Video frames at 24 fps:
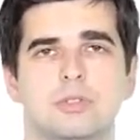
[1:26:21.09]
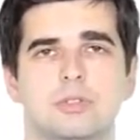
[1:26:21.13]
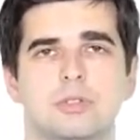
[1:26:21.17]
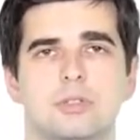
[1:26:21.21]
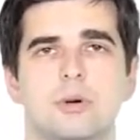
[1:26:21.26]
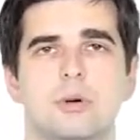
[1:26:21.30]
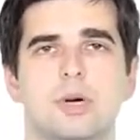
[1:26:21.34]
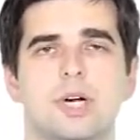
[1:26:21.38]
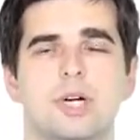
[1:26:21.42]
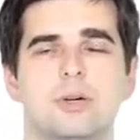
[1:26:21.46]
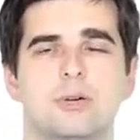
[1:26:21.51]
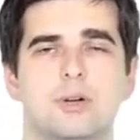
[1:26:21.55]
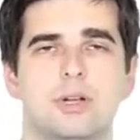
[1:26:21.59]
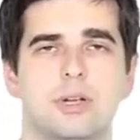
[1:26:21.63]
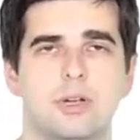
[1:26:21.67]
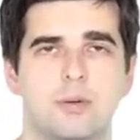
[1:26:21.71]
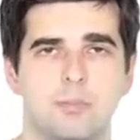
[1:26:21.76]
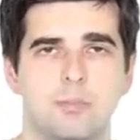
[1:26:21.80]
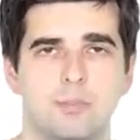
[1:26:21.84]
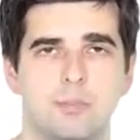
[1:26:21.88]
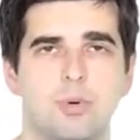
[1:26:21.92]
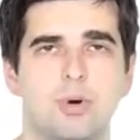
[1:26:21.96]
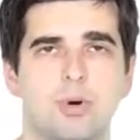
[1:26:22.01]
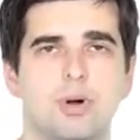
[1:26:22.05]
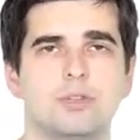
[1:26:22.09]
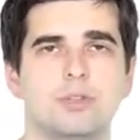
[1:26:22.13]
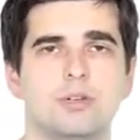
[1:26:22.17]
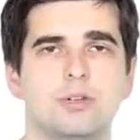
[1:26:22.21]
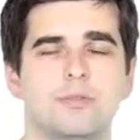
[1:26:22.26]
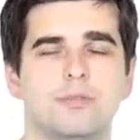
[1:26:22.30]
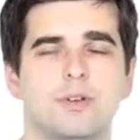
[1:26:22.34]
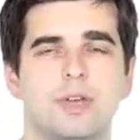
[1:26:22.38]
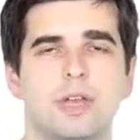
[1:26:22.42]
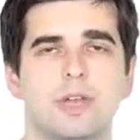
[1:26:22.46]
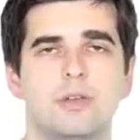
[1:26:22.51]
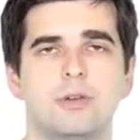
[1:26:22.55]
So our
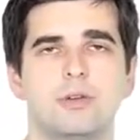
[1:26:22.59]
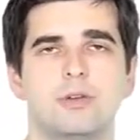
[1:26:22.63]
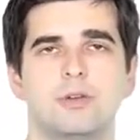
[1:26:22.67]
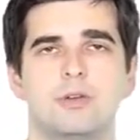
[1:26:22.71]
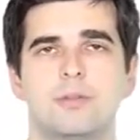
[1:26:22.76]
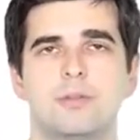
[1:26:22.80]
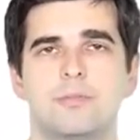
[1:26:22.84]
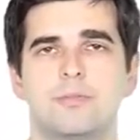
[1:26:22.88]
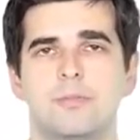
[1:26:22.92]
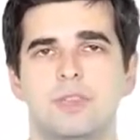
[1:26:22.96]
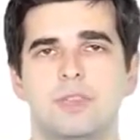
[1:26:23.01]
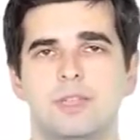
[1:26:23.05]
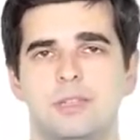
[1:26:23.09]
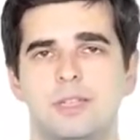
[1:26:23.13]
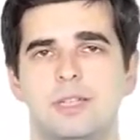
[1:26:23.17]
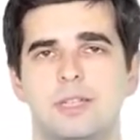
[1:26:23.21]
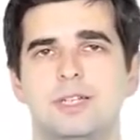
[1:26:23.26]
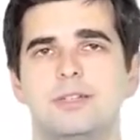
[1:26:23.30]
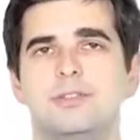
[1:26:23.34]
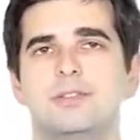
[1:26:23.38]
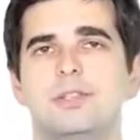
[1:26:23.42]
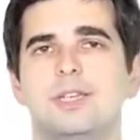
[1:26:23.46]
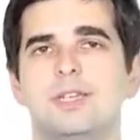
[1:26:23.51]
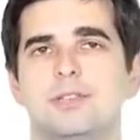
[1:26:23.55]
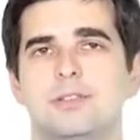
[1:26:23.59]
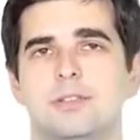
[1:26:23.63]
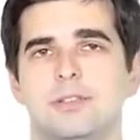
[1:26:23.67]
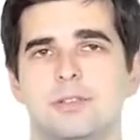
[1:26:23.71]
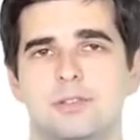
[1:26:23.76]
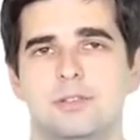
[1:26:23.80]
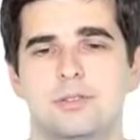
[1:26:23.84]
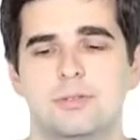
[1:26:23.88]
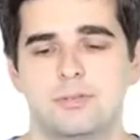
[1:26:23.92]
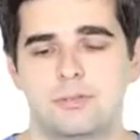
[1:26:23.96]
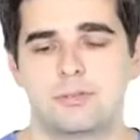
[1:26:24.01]
border value decreases.